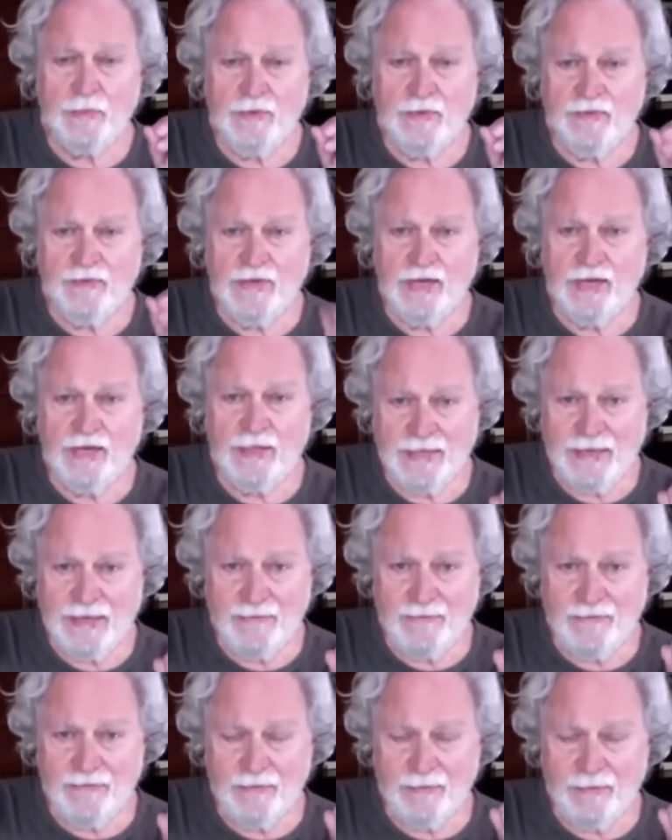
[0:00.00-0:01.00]
So we've got
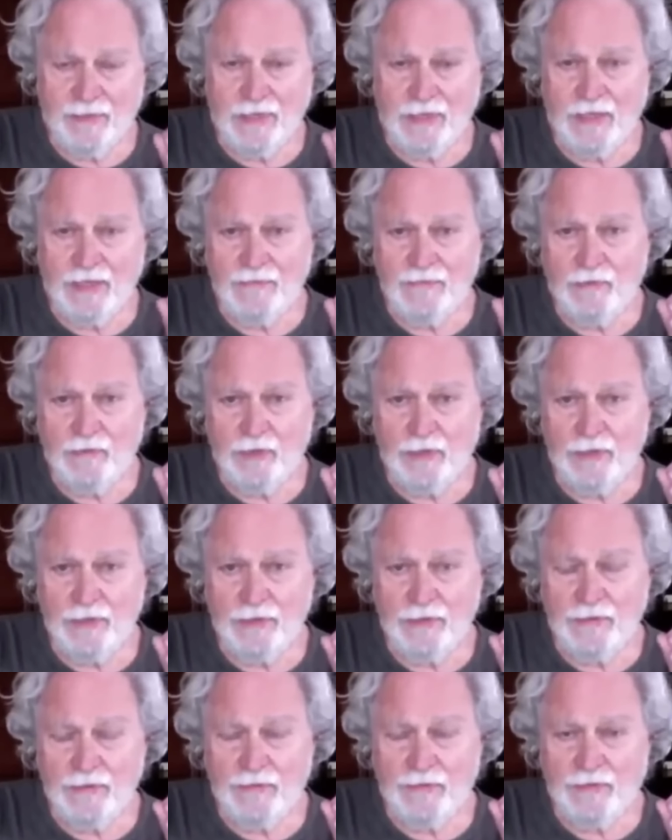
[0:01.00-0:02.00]
that from Cave
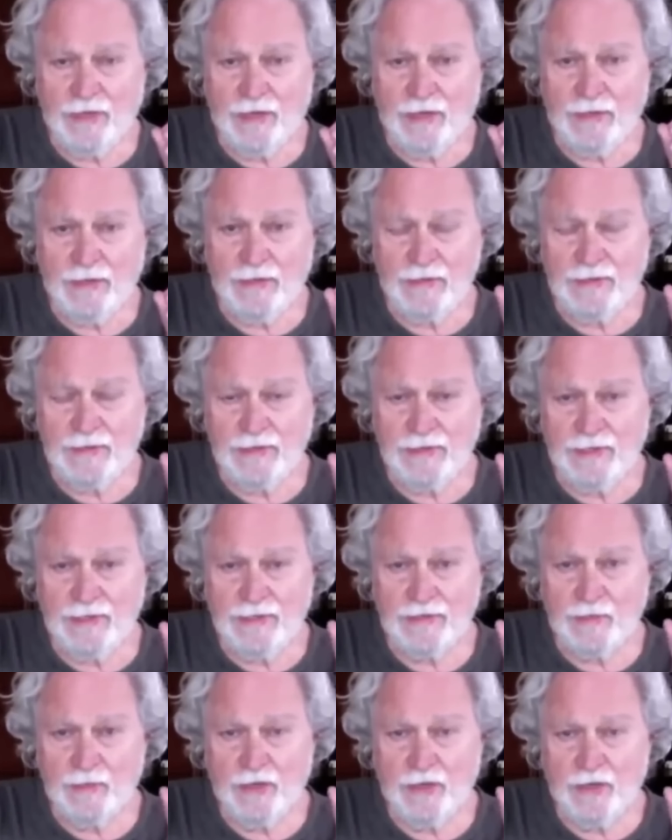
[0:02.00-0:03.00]
1. You've got
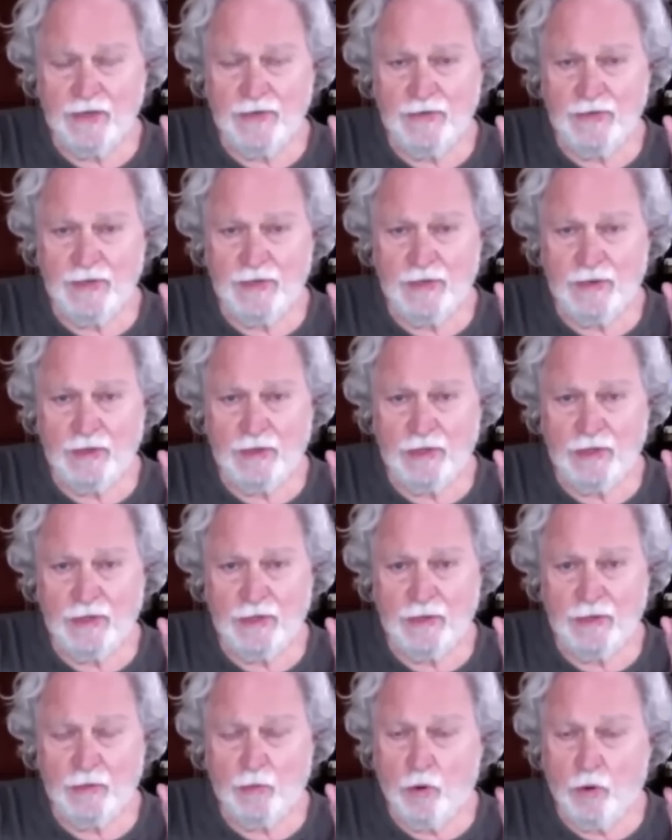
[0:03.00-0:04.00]
as well the
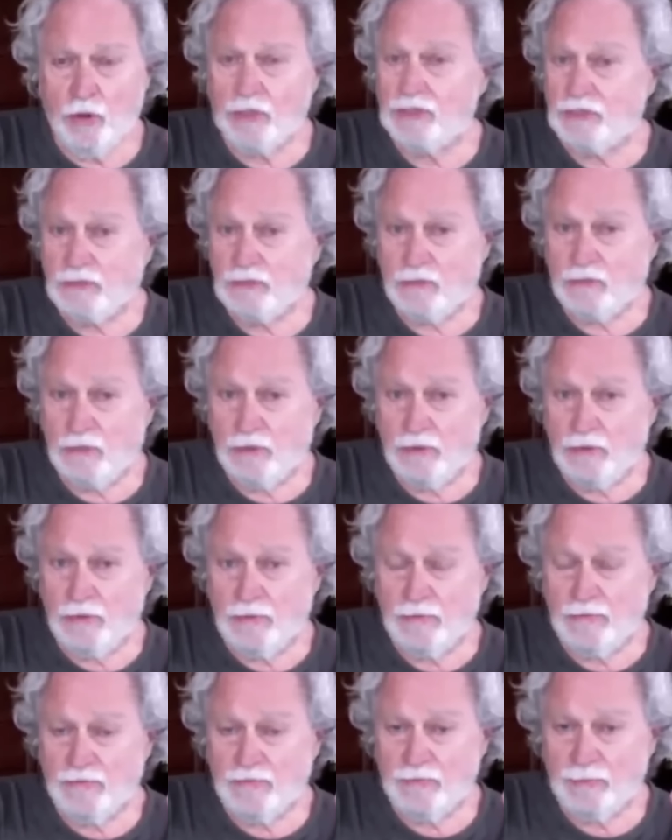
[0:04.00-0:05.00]
War
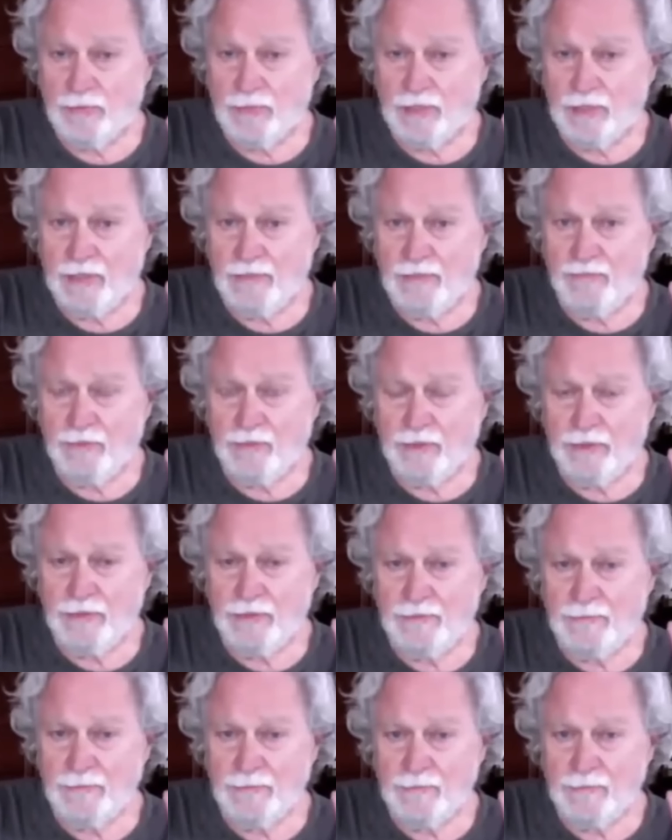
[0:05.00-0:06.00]
Scroll from Cave
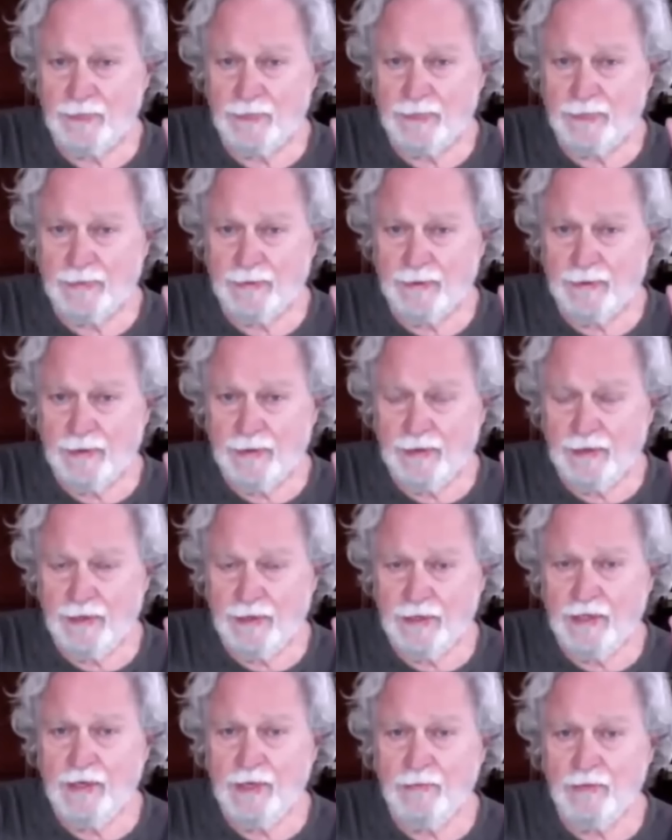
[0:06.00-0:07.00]
1
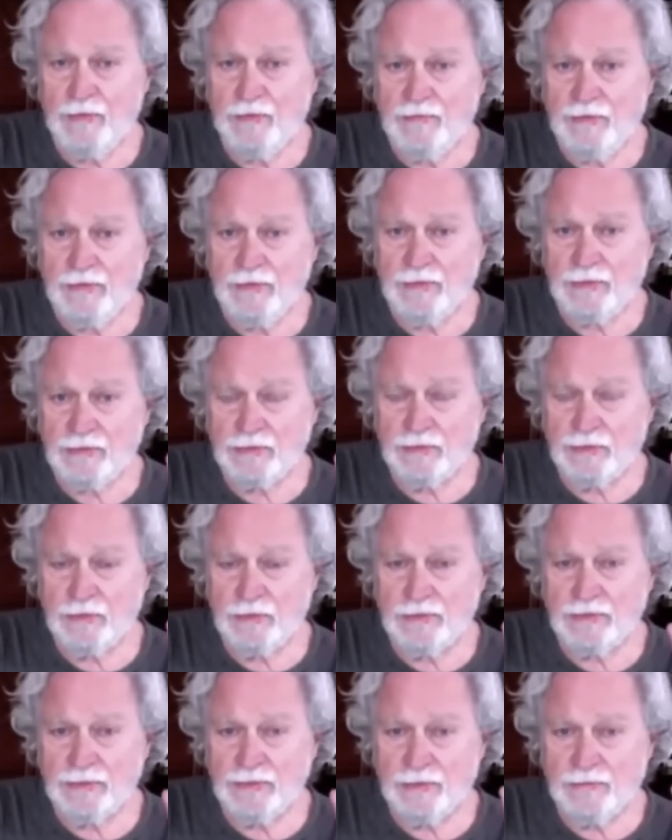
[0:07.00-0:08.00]
and a number of other
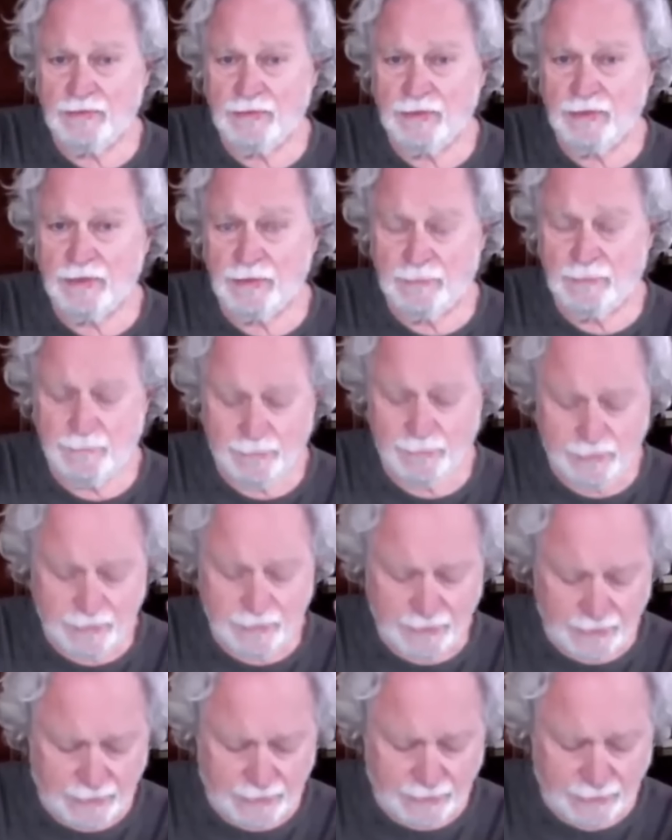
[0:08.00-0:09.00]
scrolls that are very
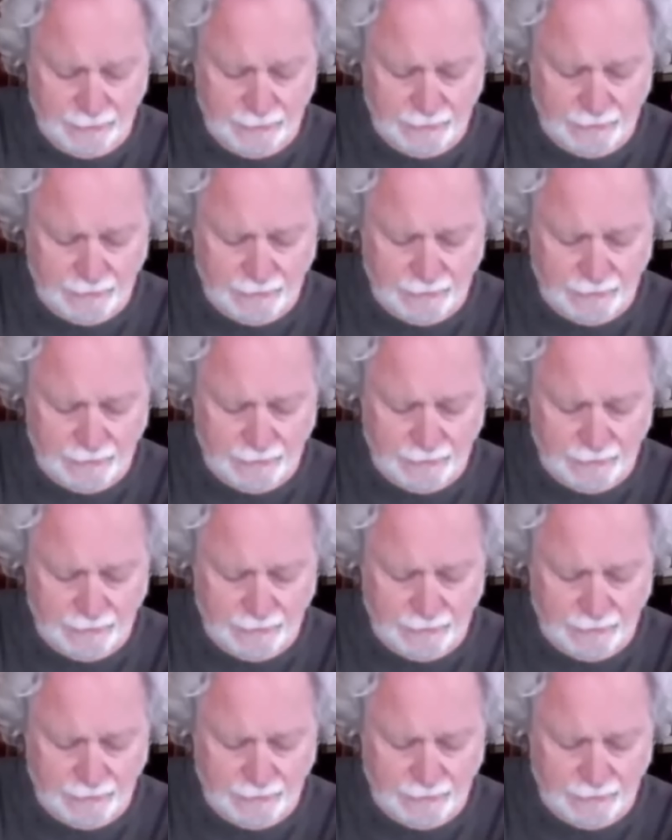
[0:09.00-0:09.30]
complete.